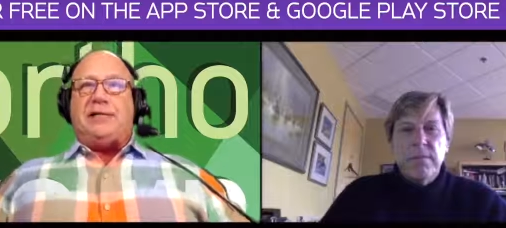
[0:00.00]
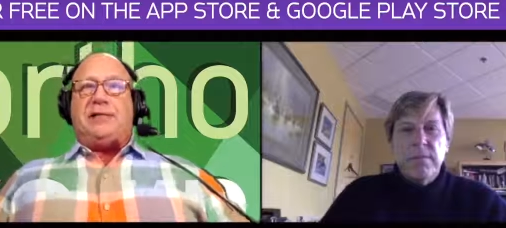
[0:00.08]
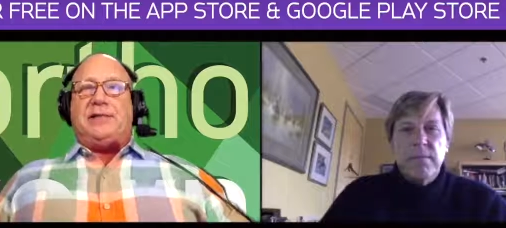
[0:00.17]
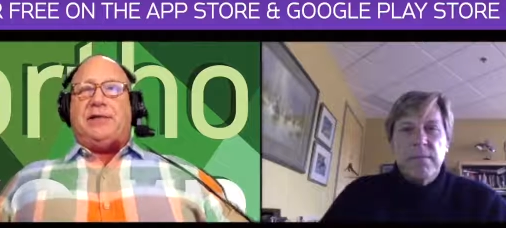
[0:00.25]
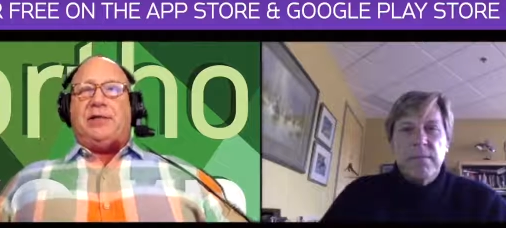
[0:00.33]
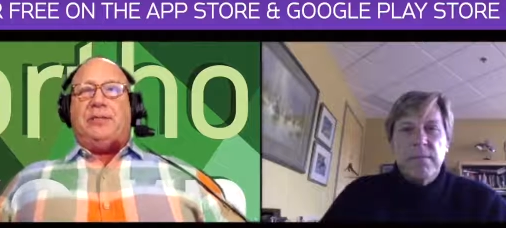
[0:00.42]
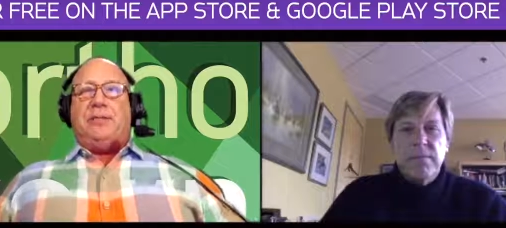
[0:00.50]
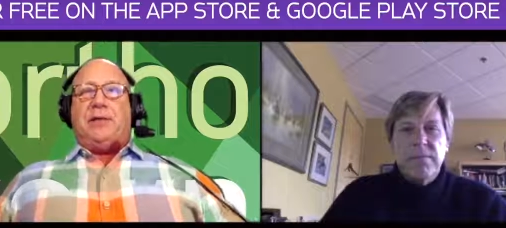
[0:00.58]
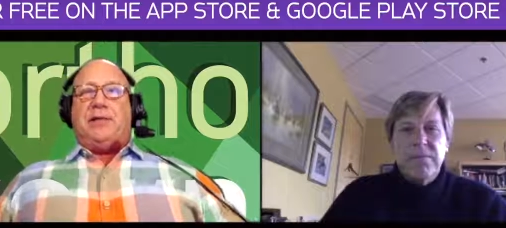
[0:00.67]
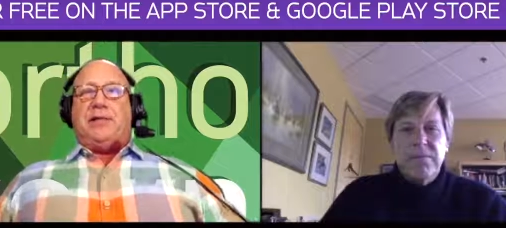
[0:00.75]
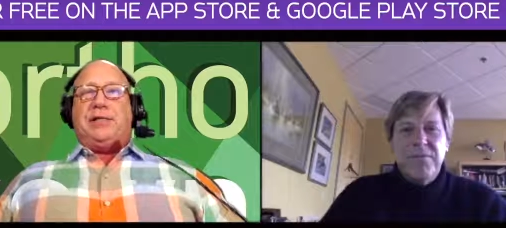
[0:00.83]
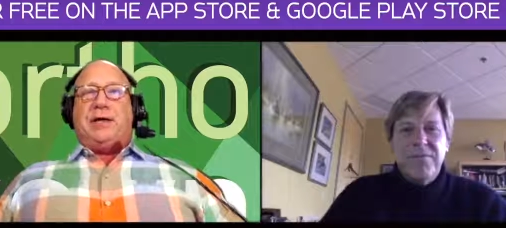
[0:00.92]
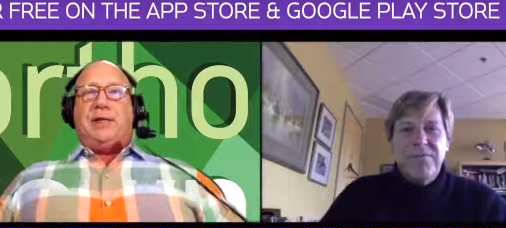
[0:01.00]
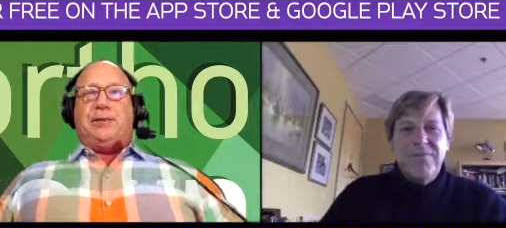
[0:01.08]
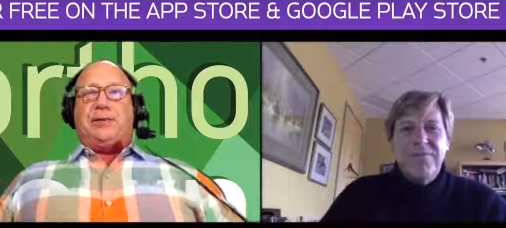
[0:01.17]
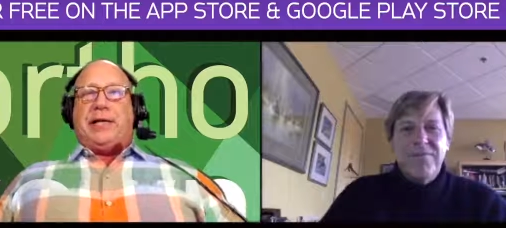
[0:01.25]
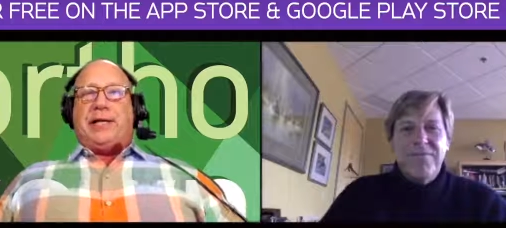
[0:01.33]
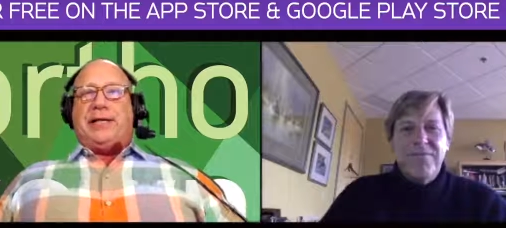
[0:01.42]
Speaker 1: and that new billion dollar
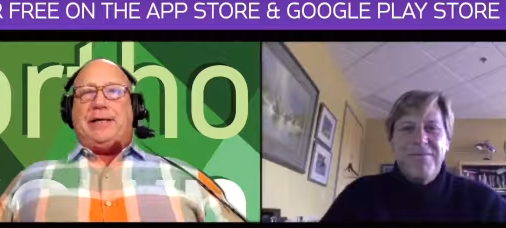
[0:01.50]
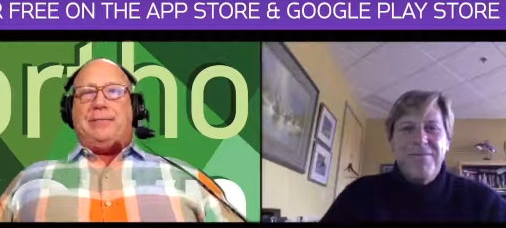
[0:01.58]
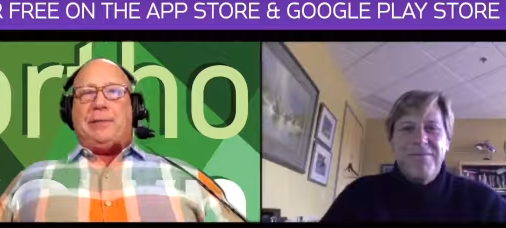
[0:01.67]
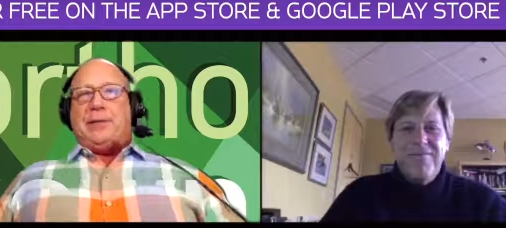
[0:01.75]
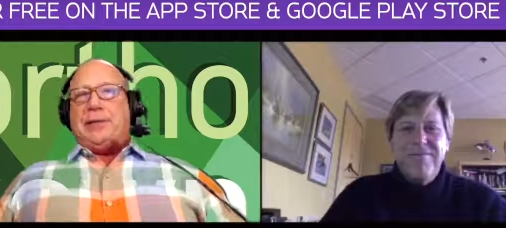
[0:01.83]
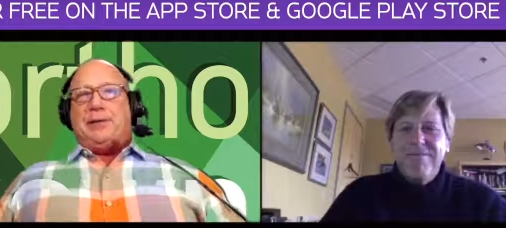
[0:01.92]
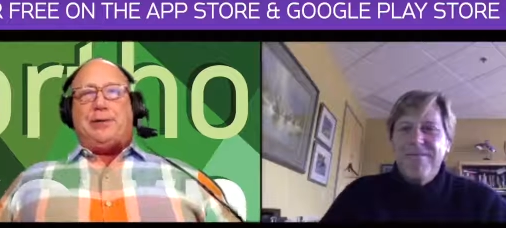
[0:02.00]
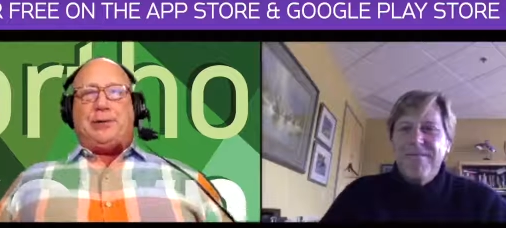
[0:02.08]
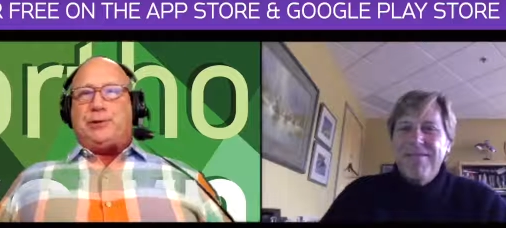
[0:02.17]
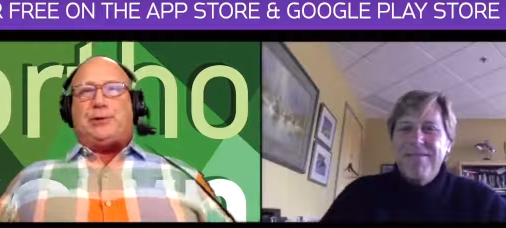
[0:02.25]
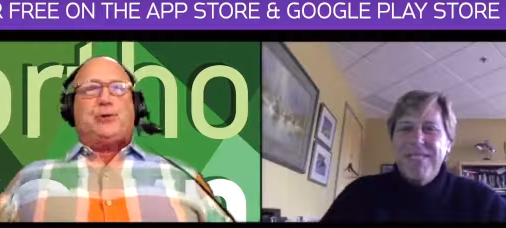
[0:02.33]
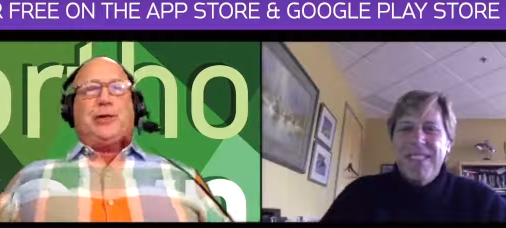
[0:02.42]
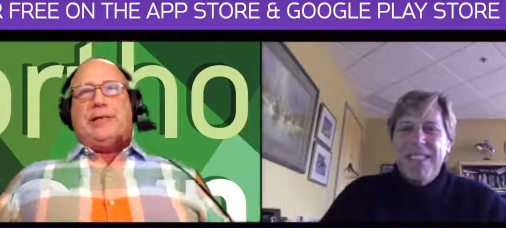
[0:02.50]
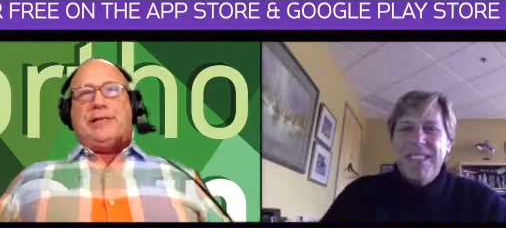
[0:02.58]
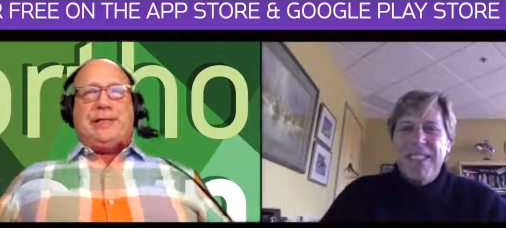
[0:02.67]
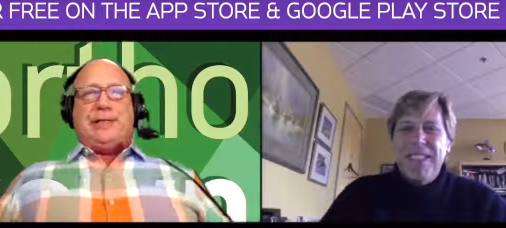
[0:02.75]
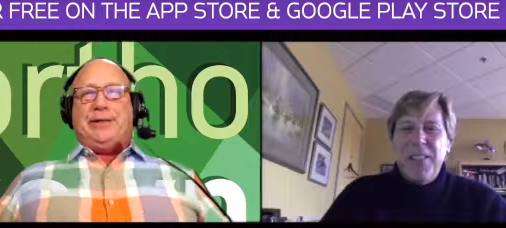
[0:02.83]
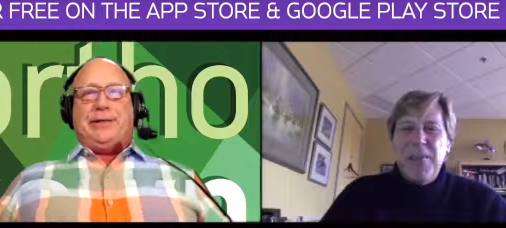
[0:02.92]
stadium? I mean, are you just grinning
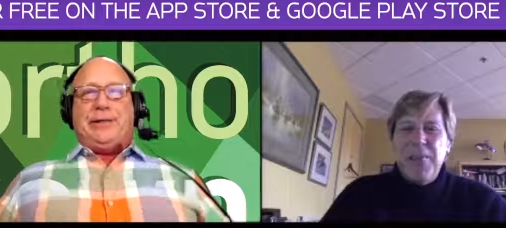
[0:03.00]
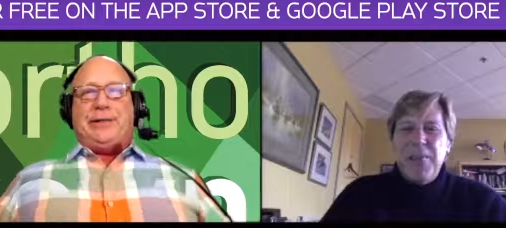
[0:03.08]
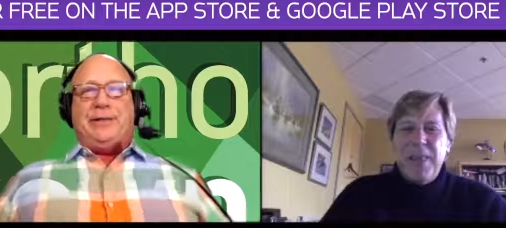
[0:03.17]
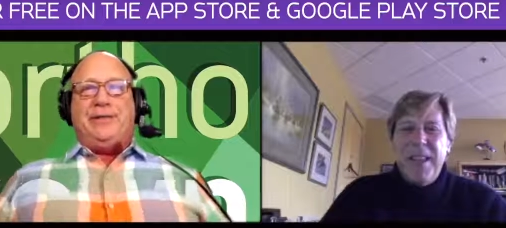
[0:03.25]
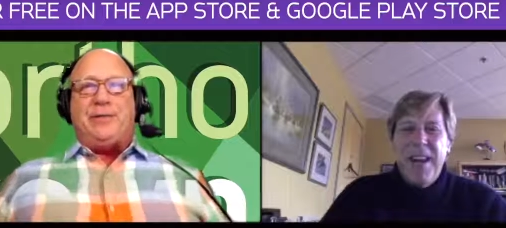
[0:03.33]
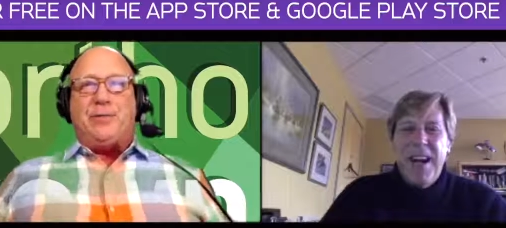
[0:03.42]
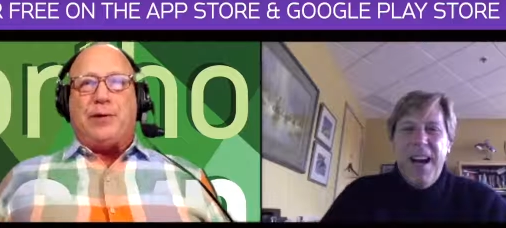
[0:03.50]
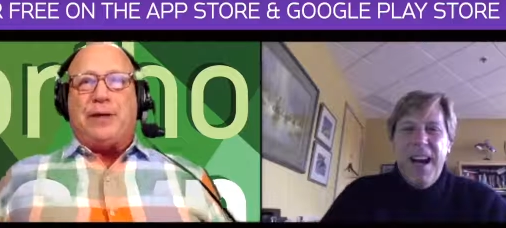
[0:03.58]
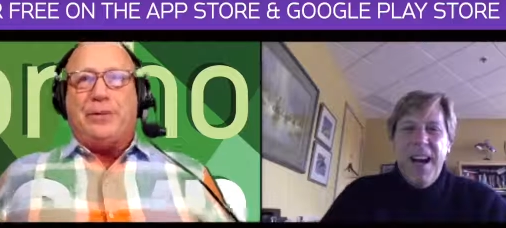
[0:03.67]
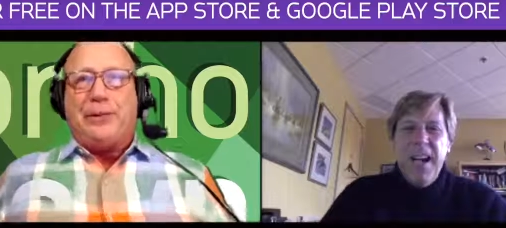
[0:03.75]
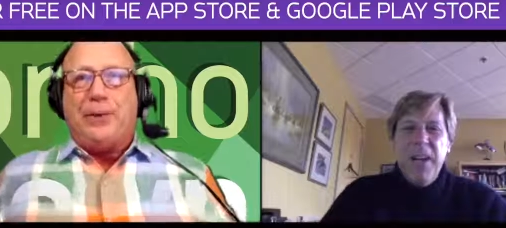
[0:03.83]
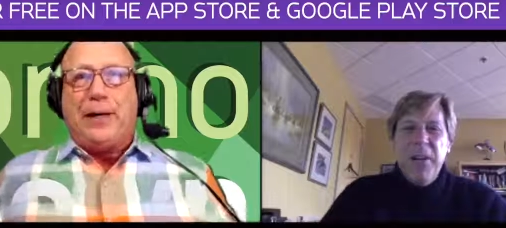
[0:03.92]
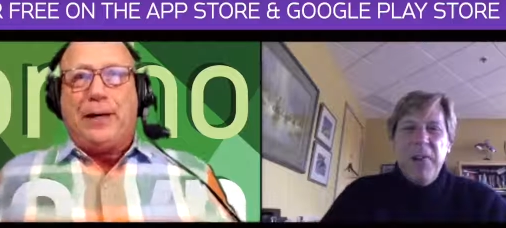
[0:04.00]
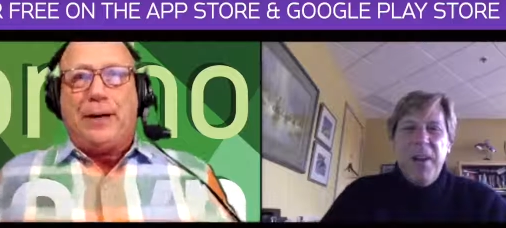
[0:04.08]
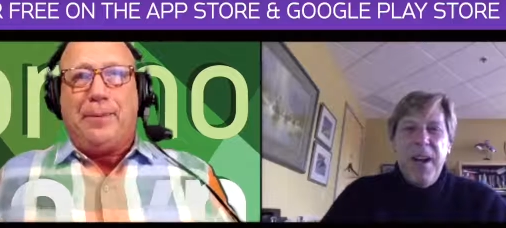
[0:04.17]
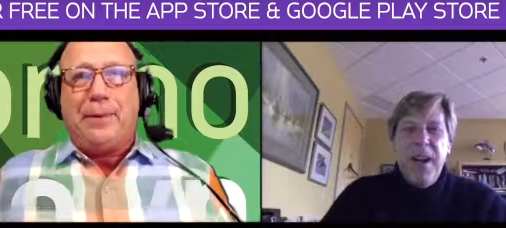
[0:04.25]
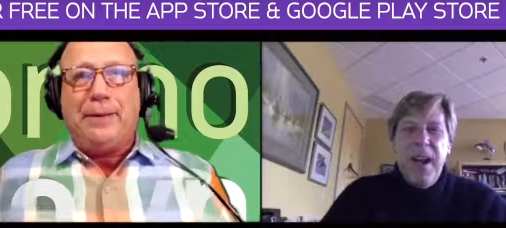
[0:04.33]
ear to ear every morning when you I wake am, up?